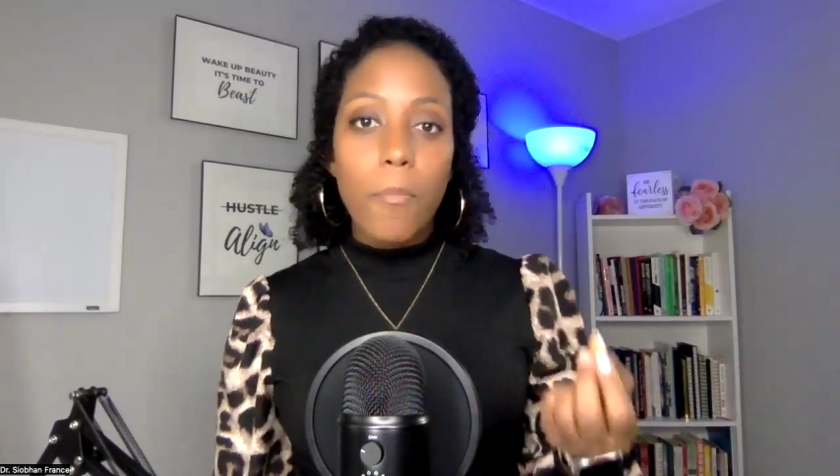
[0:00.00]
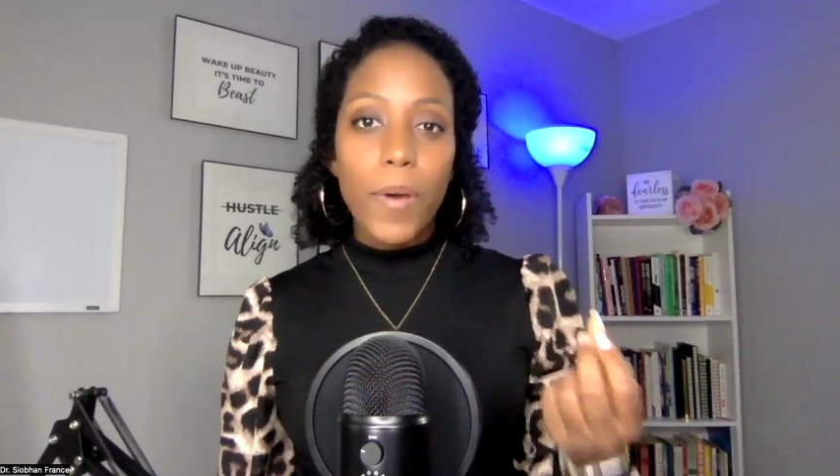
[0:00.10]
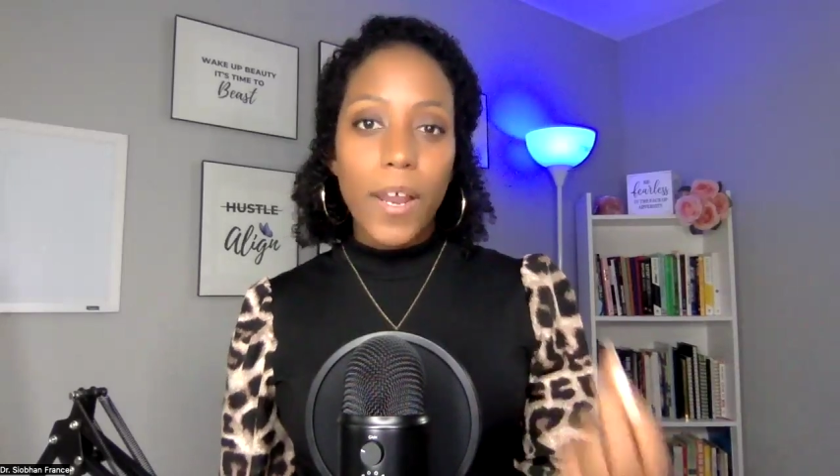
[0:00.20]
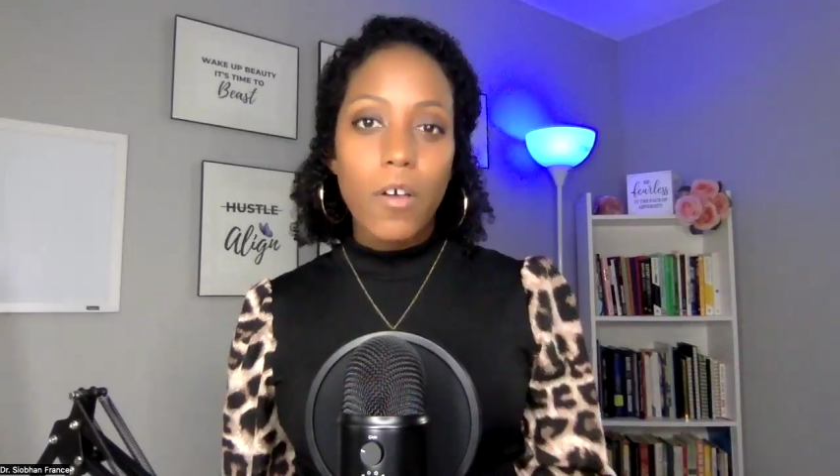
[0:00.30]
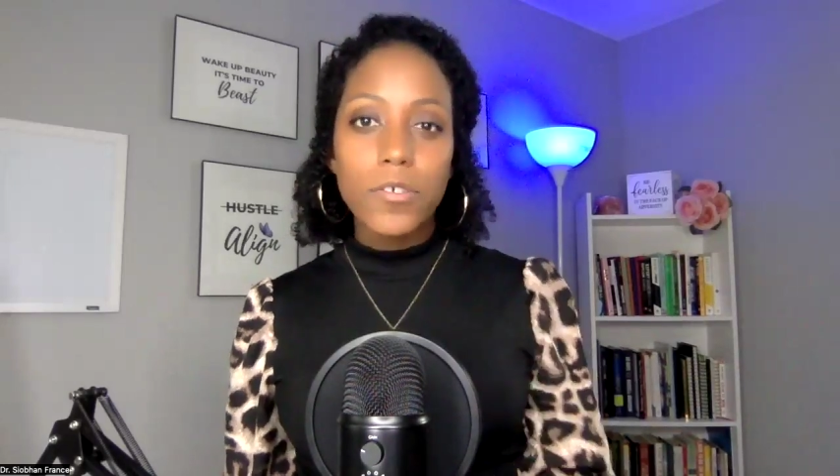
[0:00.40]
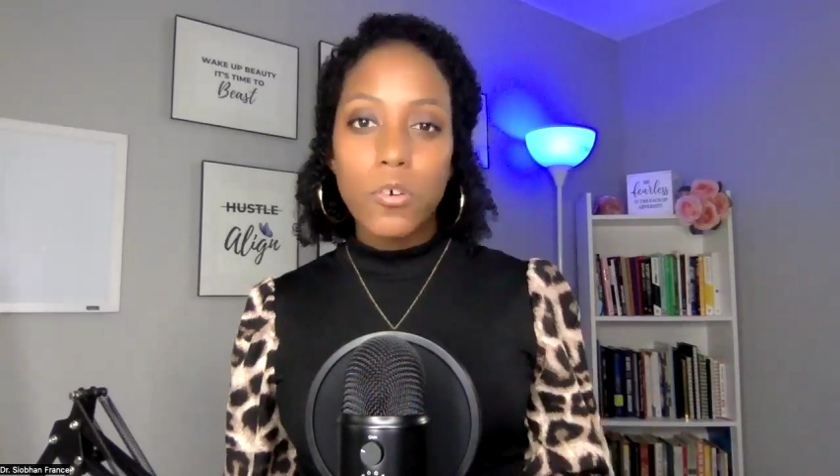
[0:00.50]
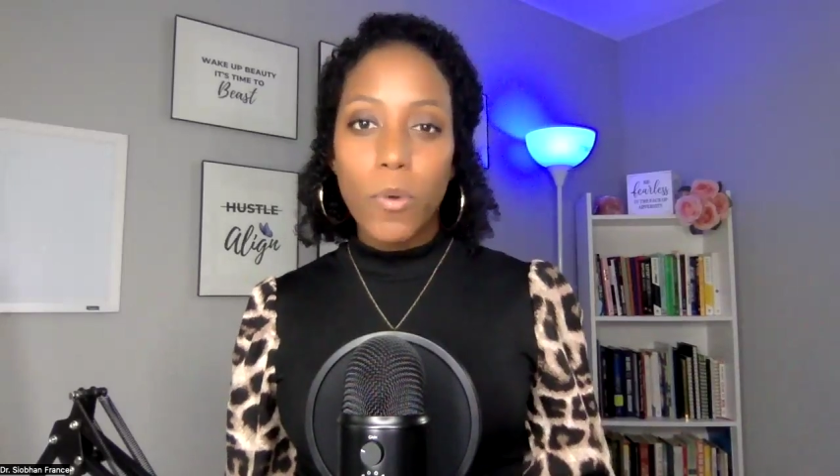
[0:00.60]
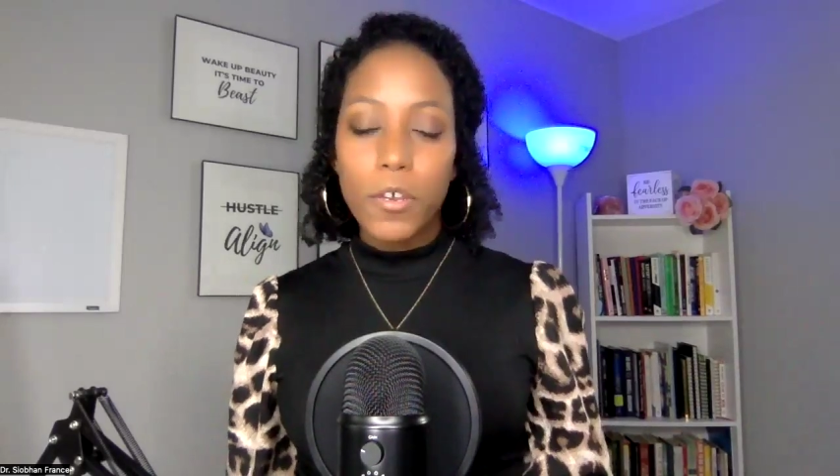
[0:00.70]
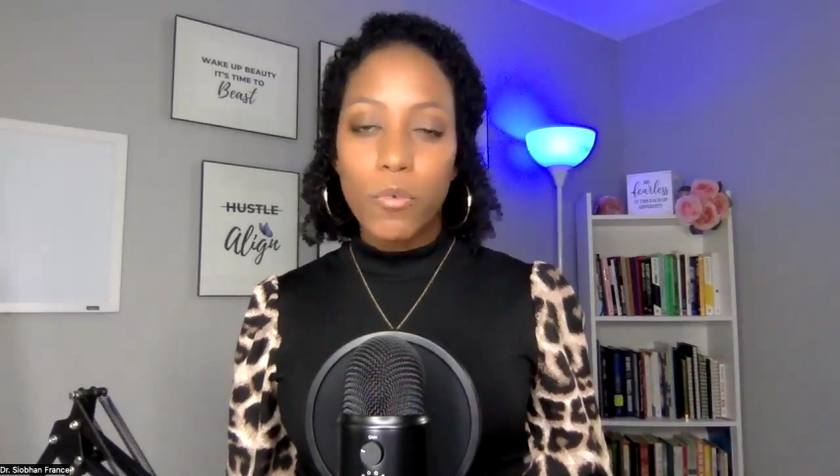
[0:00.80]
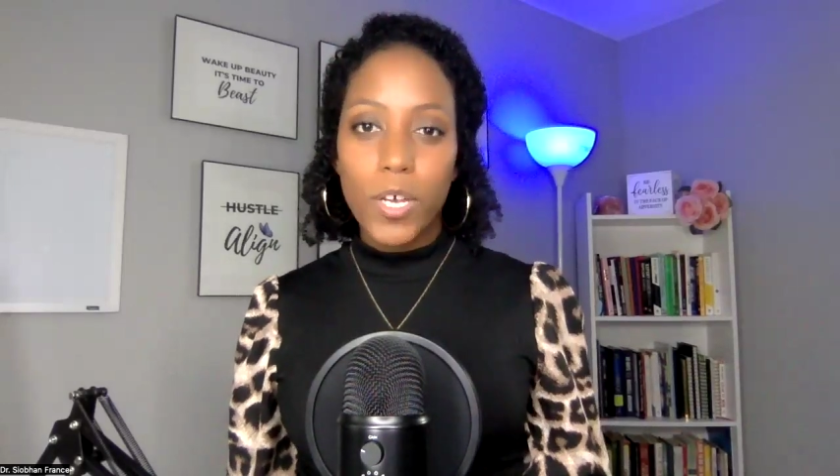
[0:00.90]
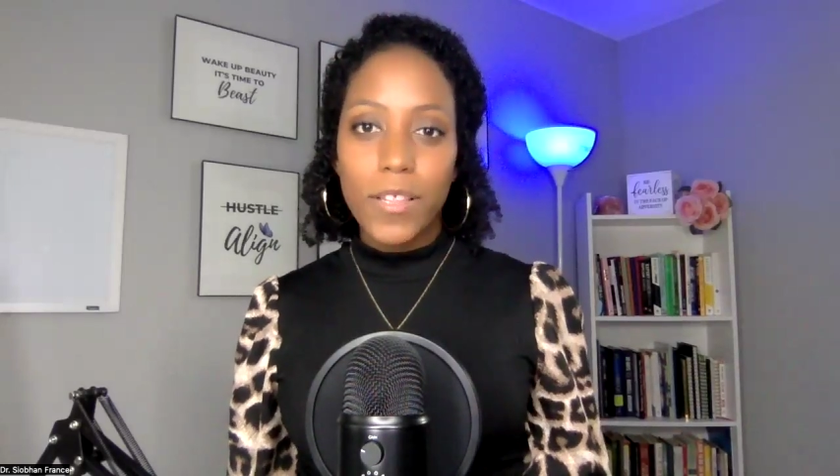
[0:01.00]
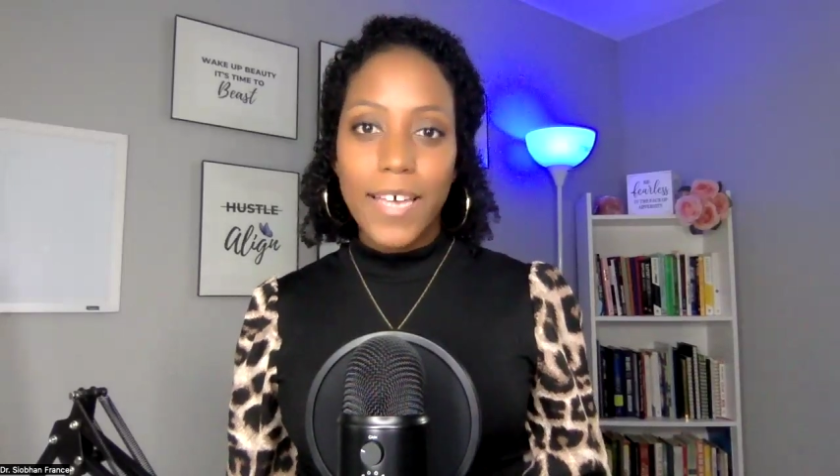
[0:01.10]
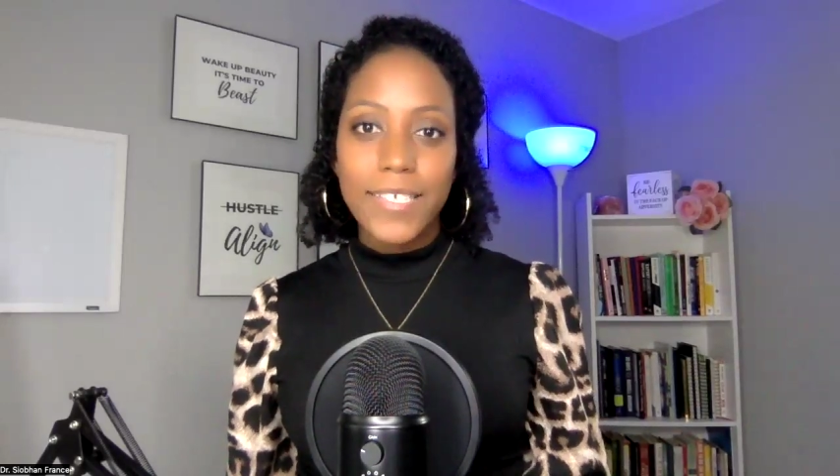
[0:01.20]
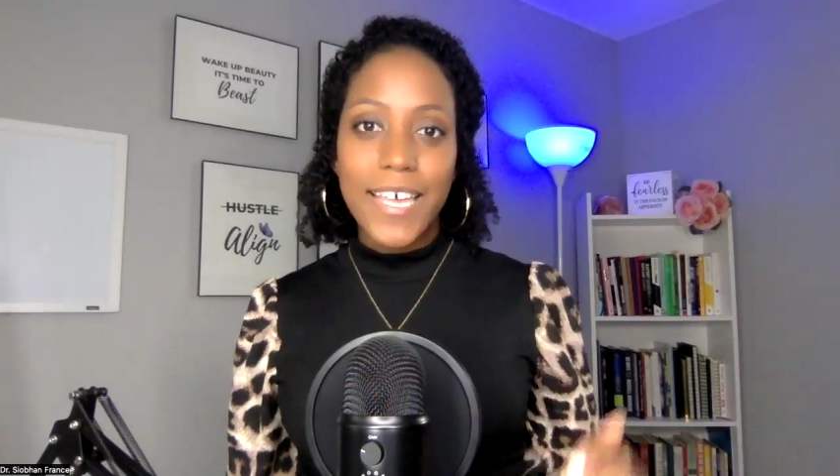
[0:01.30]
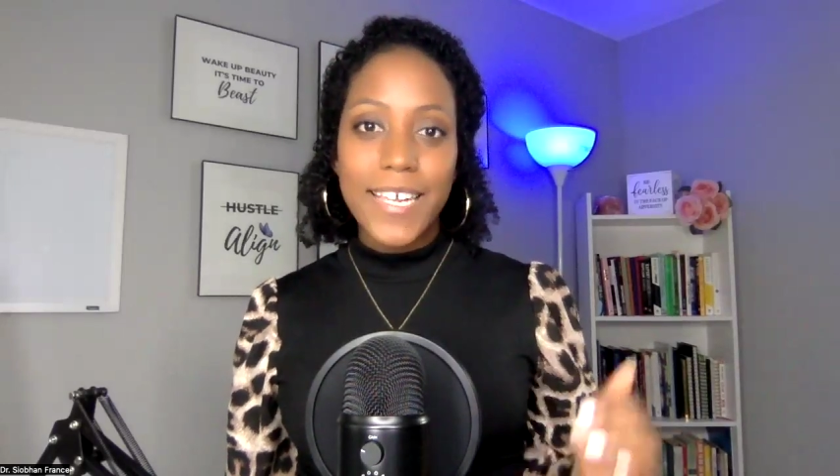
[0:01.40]
But I also want you to
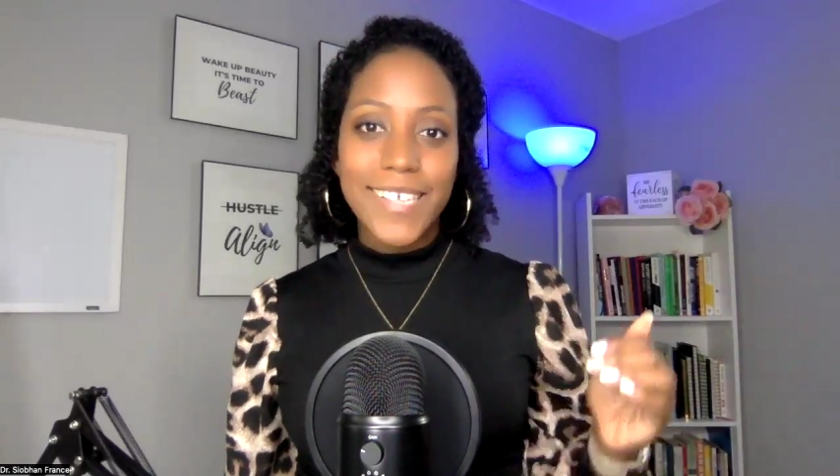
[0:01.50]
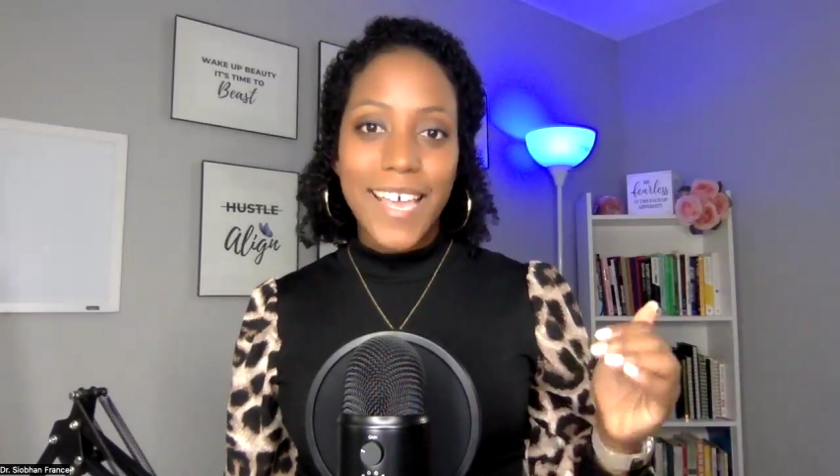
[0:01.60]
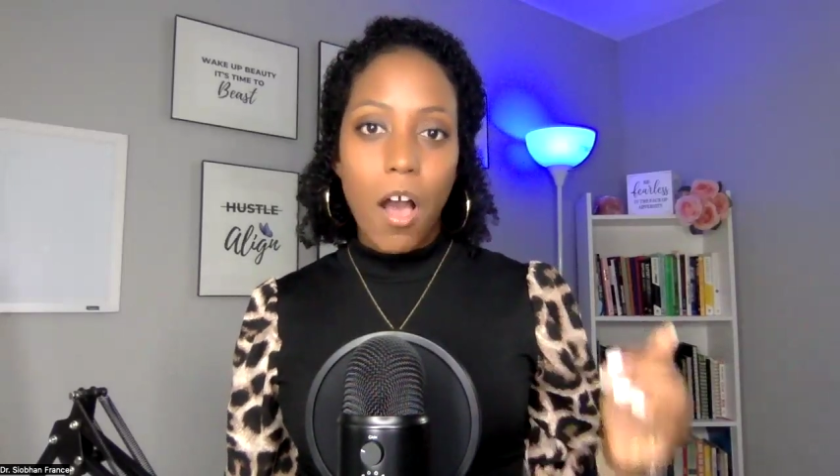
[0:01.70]
realize it is a